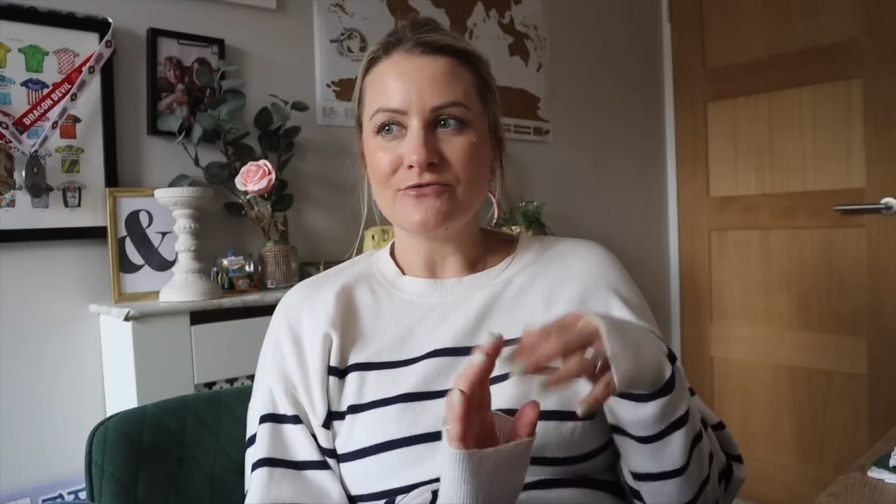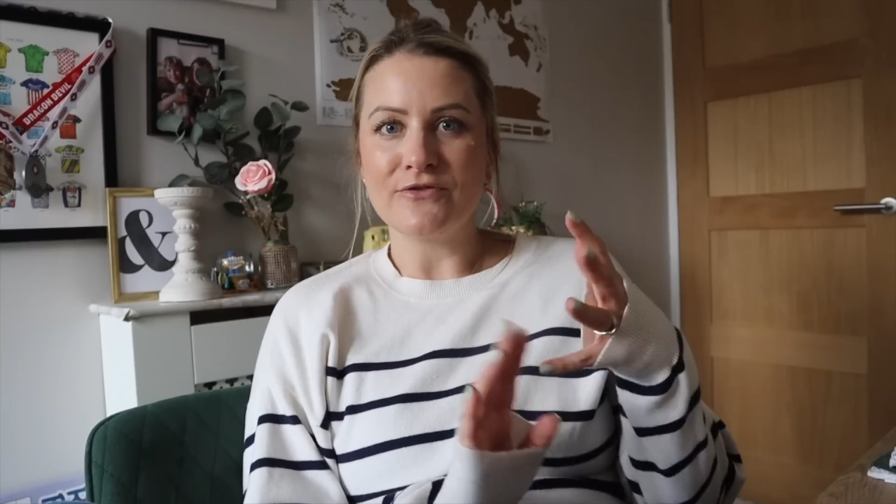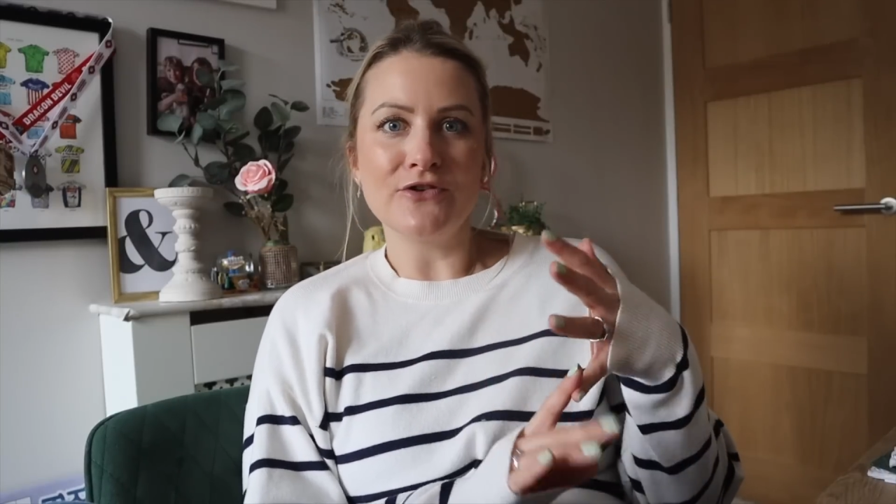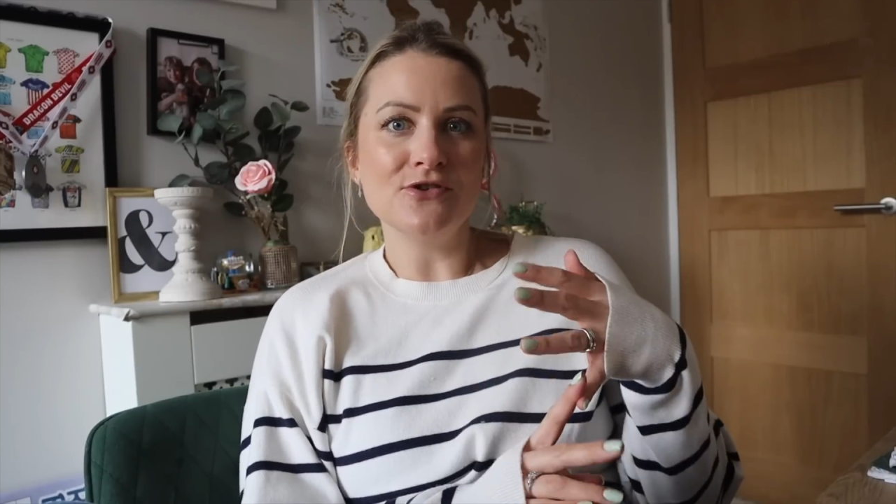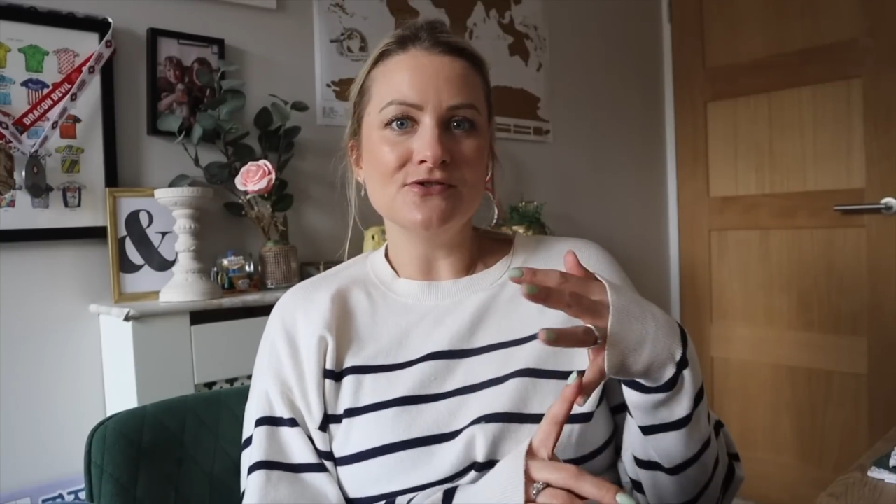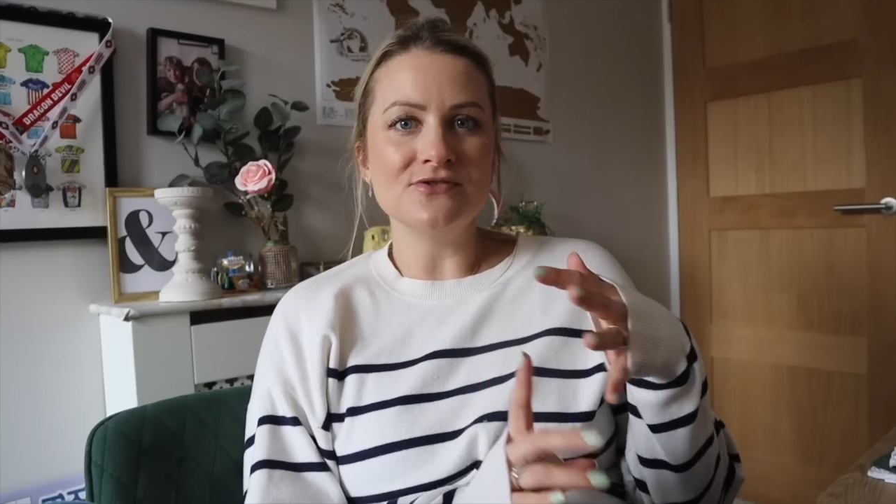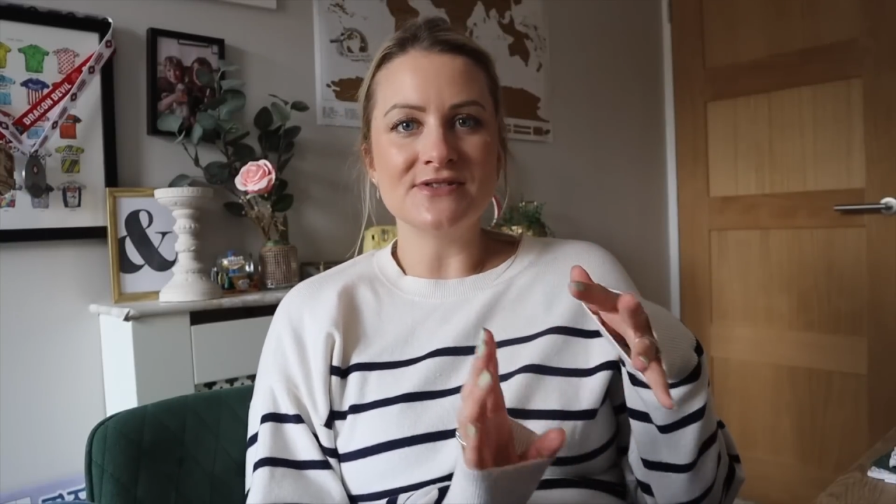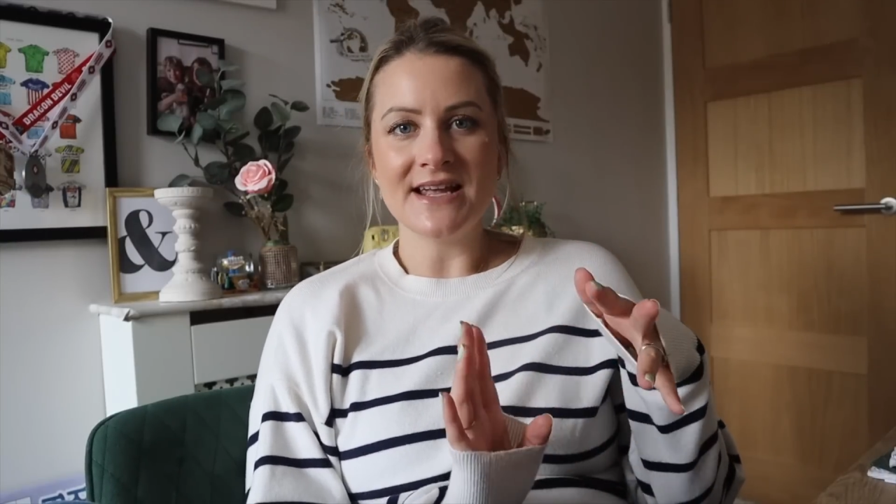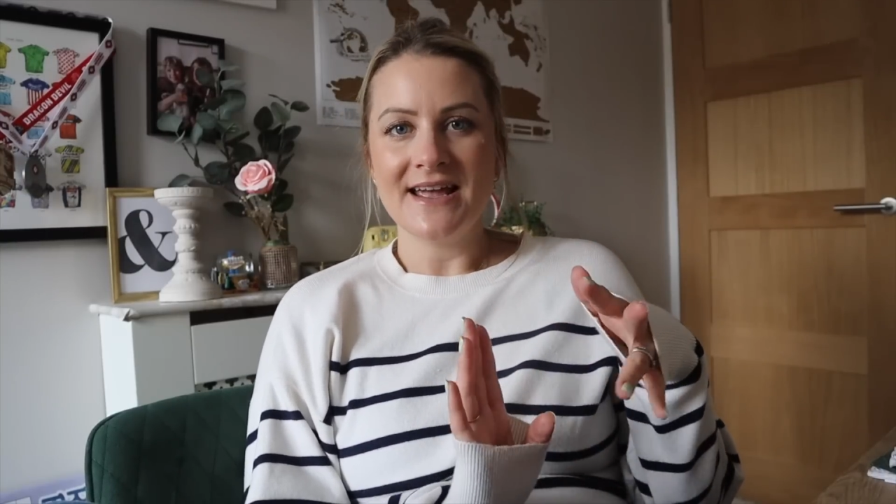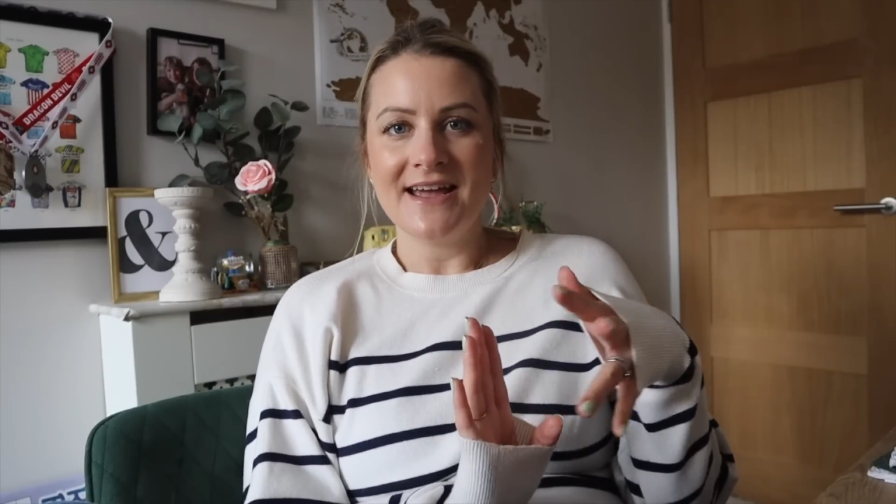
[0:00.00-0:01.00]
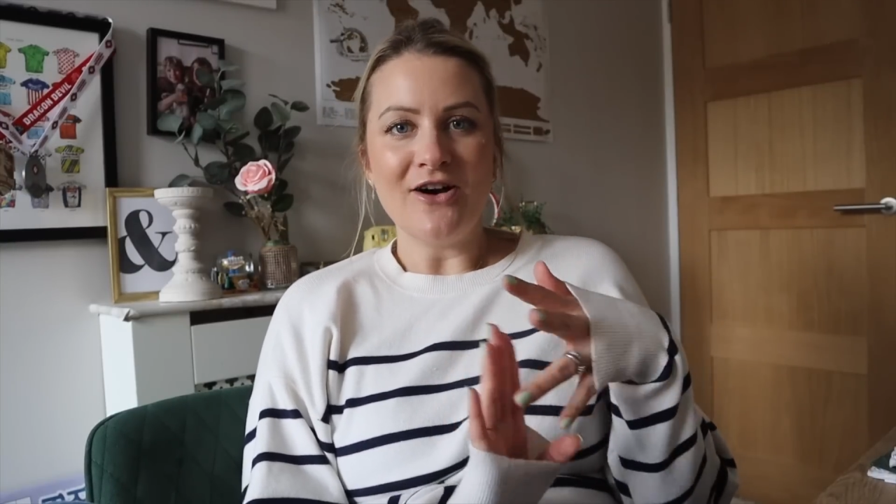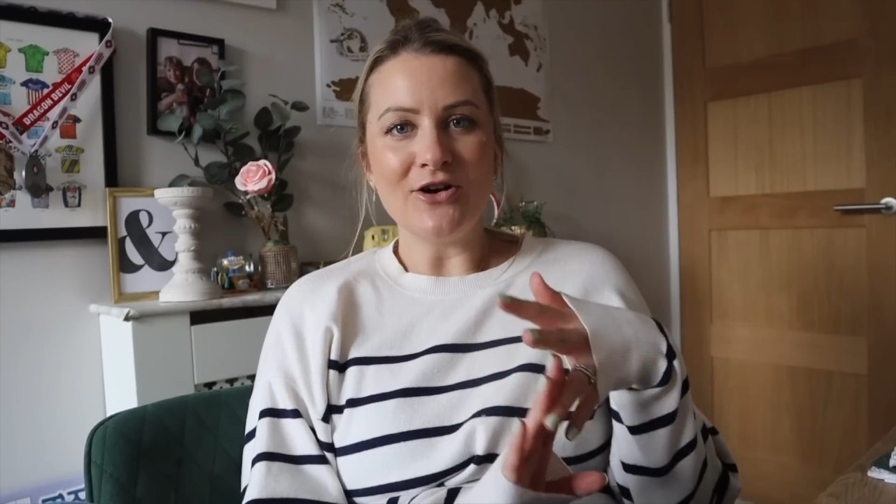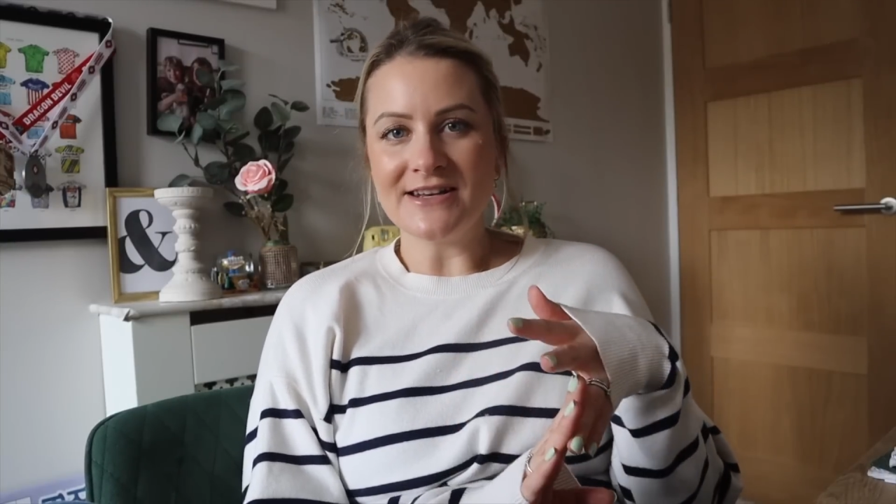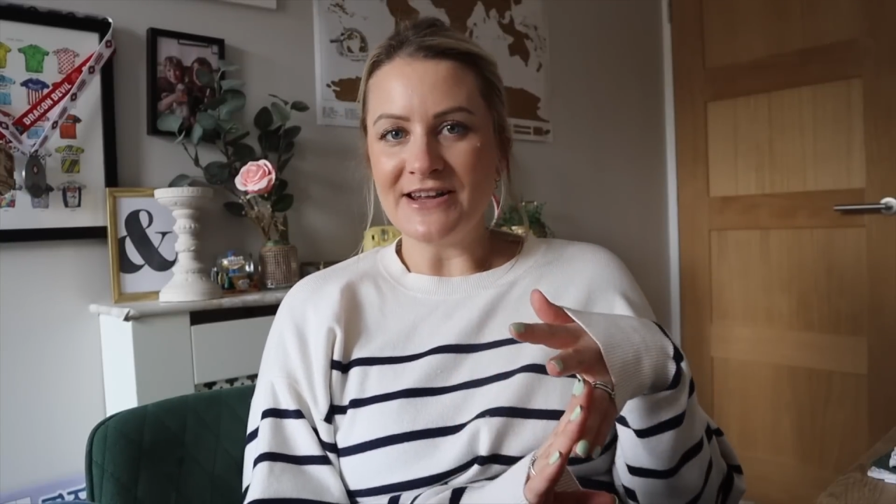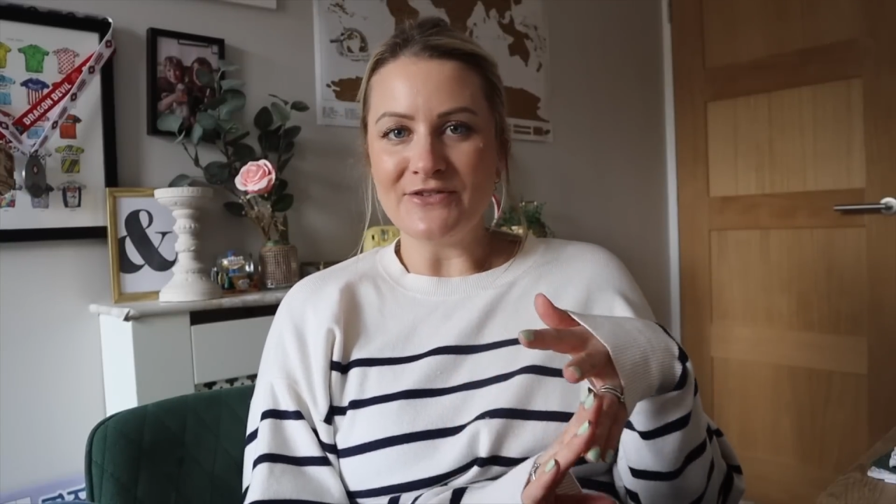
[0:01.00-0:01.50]
reviews
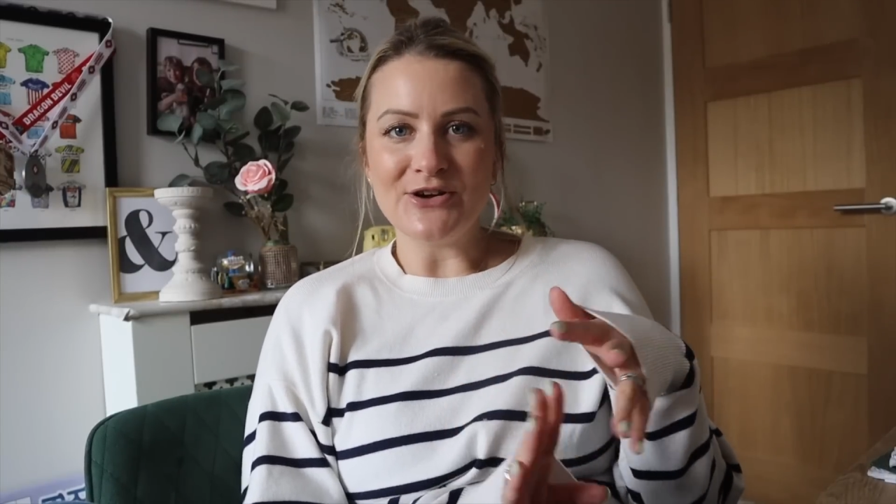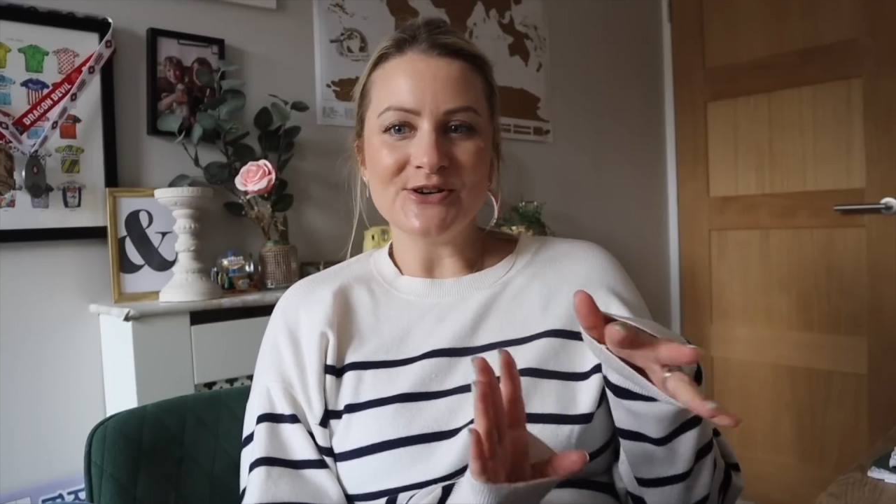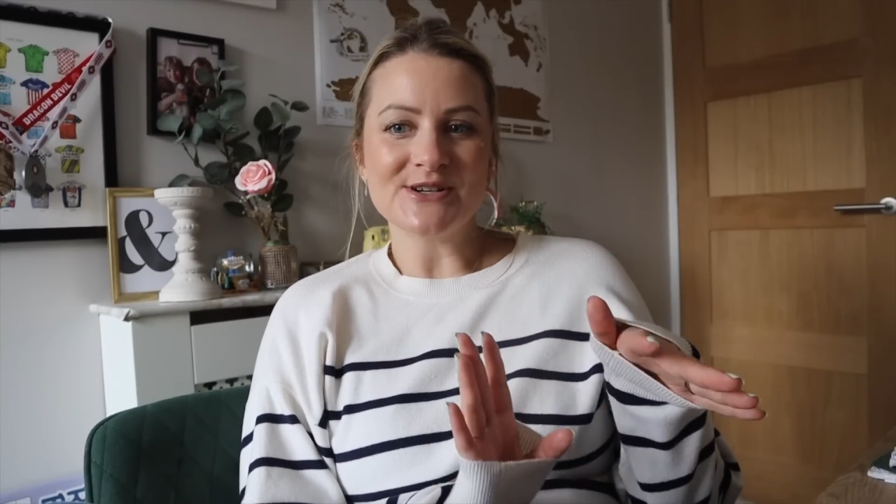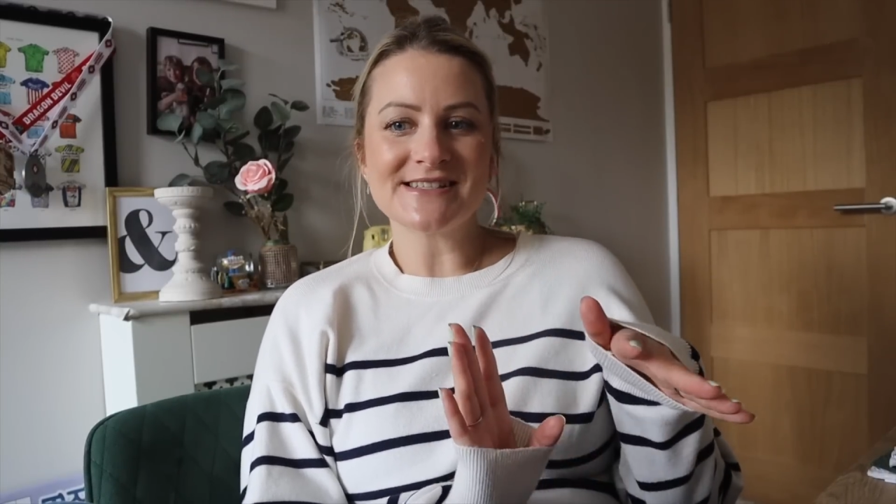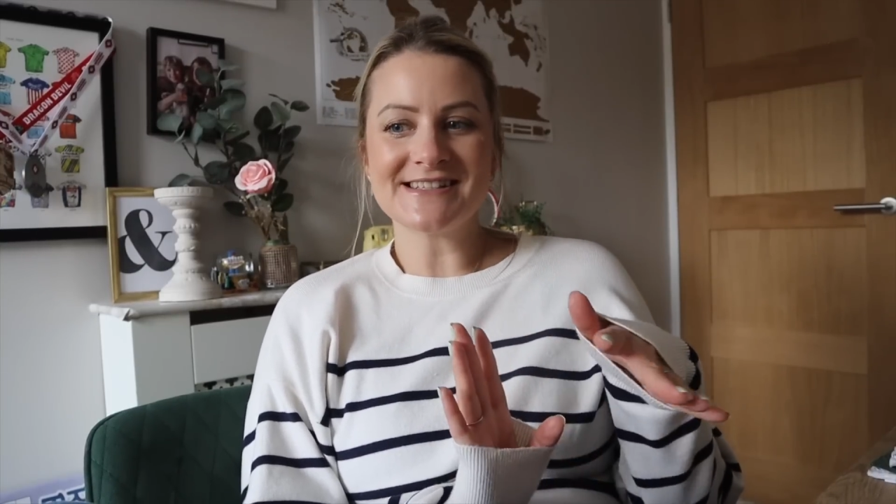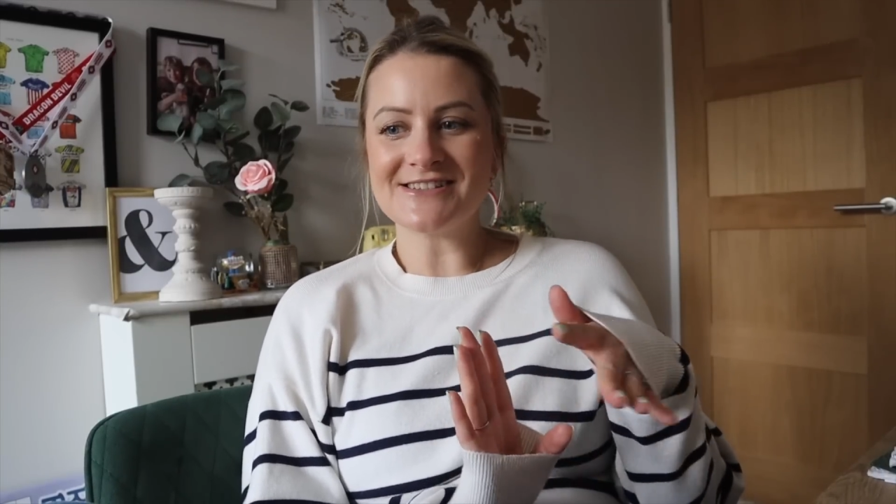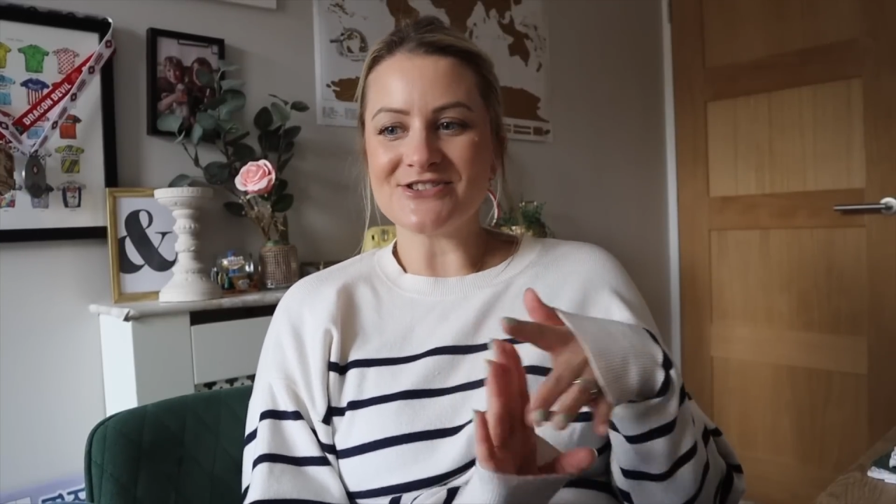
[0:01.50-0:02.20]
holiday vlogs,